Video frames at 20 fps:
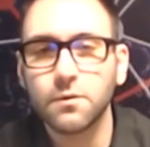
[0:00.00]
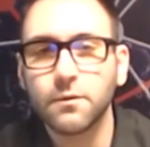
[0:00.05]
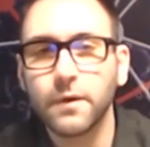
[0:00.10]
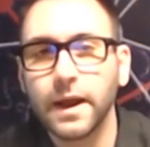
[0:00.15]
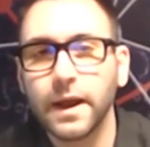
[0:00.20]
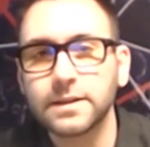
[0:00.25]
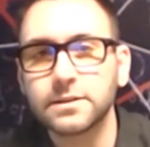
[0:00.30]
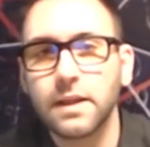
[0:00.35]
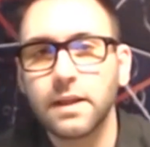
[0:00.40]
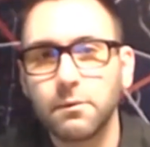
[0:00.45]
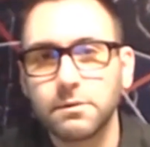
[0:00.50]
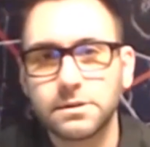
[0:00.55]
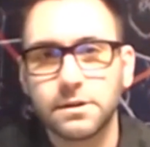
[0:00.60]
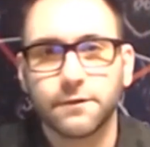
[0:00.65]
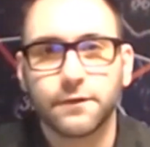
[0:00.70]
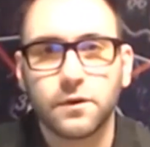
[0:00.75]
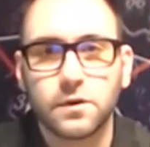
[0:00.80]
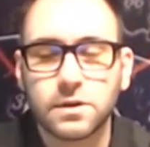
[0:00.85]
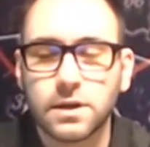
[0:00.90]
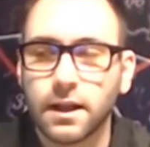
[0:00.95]
right? So that was
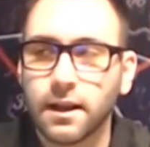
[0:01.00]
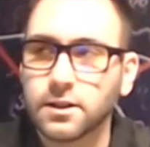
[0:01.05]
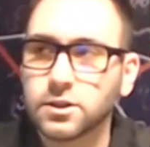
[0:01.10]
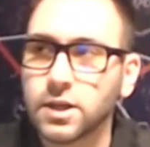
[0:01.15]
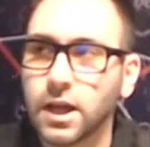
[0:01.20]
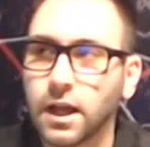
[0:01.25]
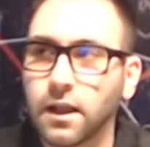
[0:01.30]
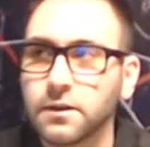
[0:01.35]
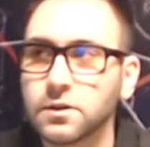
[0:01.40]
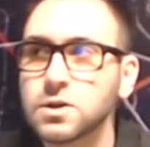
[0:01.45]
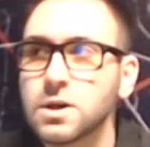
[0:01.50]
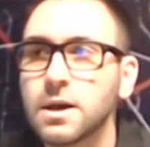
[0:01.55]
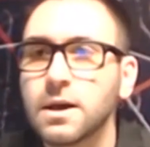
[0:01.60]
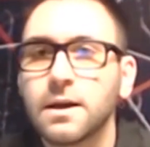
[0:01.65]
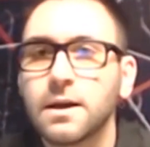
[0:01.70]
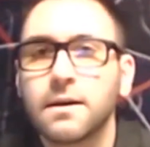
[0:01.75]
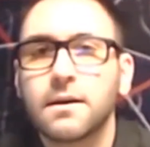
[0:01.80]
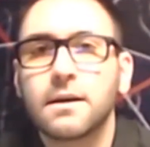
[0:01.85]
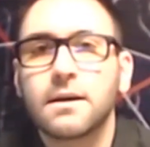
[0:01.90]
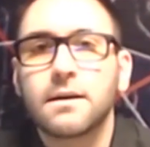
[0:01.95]
the first kind of challenge.
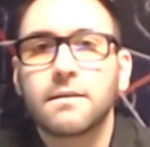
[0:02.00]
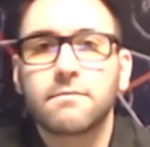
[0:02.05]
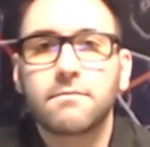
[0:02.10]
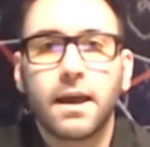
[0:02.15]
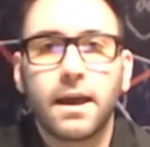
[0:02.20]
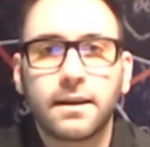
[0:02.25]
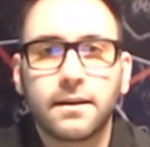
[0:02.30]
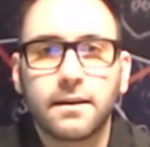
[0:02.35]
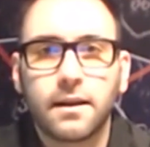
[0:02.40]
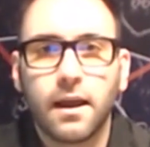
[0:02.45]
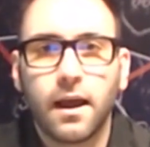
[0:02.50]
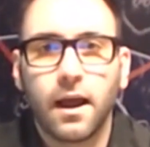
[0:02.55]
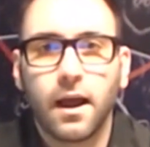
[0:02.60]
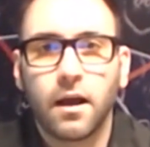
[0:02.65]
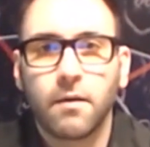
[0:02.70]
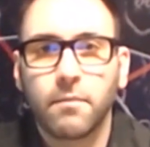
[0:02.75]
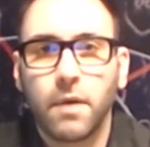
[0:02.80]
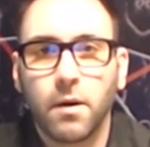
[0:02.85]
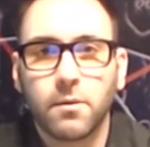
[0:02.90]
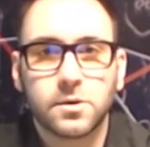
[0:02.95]
Then
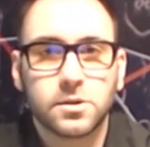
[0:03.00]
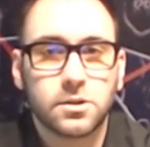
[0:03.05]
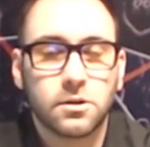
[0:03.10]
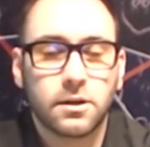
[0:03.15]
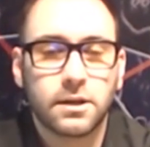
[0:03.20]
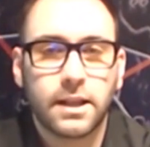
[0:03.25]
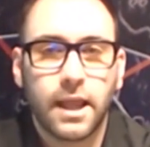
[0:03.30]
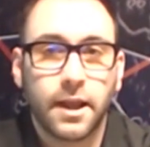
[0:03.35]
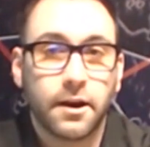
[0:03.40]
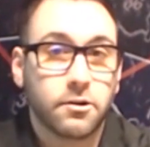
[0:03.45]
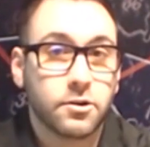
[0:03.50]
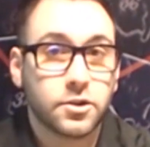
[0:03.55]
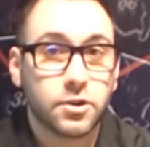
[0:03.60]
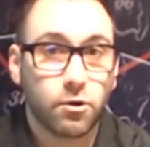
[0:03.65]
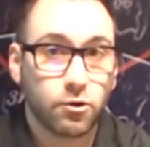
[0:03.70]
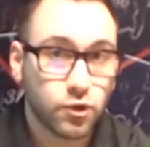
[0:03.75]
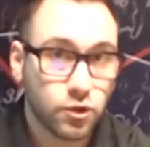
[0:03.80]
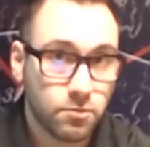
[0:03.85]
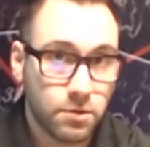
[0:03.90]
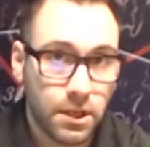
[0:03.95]
I was looking at our
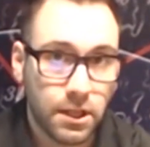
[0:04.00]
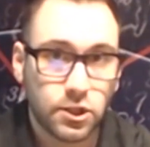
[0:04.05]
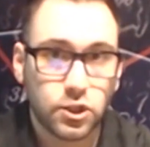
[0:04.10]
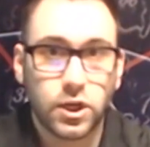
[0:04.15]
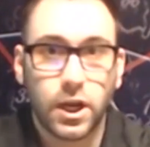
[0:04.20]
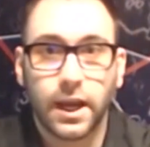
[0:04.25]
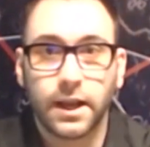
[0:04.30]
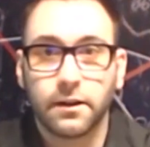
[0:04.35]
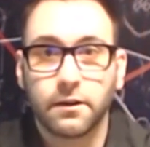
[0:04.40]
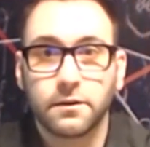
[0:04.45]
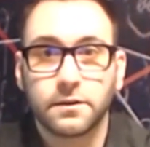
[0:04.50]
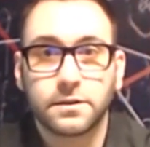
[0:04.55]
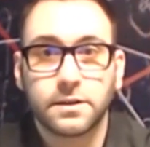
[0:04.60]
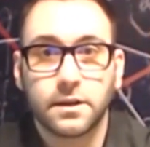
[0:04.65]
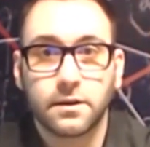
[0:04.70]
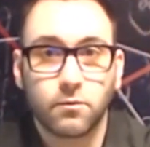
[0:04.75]
social media channels,